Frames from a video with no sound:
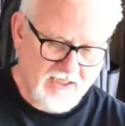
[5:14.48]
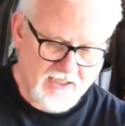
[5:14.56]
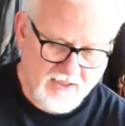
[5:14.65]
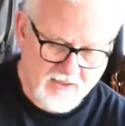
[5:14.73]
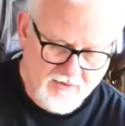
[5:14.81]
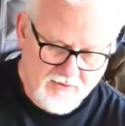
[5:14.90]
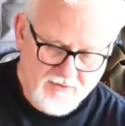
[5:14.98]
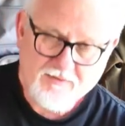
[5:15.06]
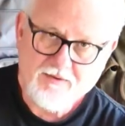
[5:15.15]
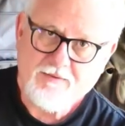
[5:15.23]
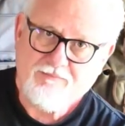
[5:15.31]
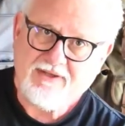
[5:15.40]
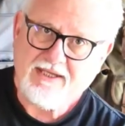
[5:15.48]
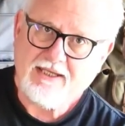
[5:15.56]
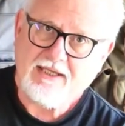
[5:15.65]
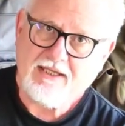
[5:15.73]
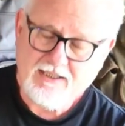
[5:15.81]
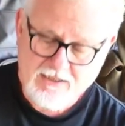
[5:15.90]
in
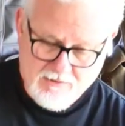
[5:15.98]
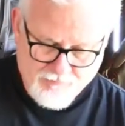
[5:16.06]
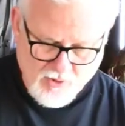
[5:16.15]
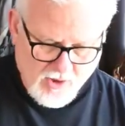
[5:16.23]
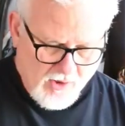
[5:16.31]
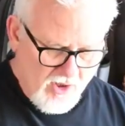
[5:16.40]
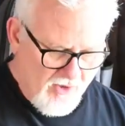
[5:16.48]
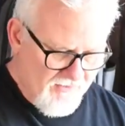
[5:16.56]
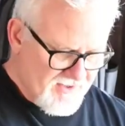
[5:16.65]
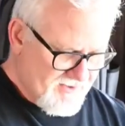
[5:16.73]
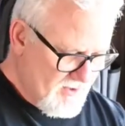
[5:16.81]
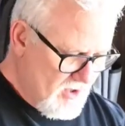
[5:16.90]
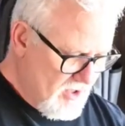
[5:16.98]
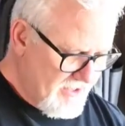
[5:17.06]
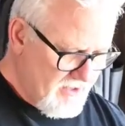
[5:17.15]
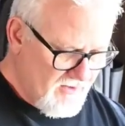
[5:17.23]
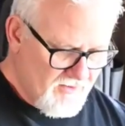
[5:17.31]
a bottle on the side,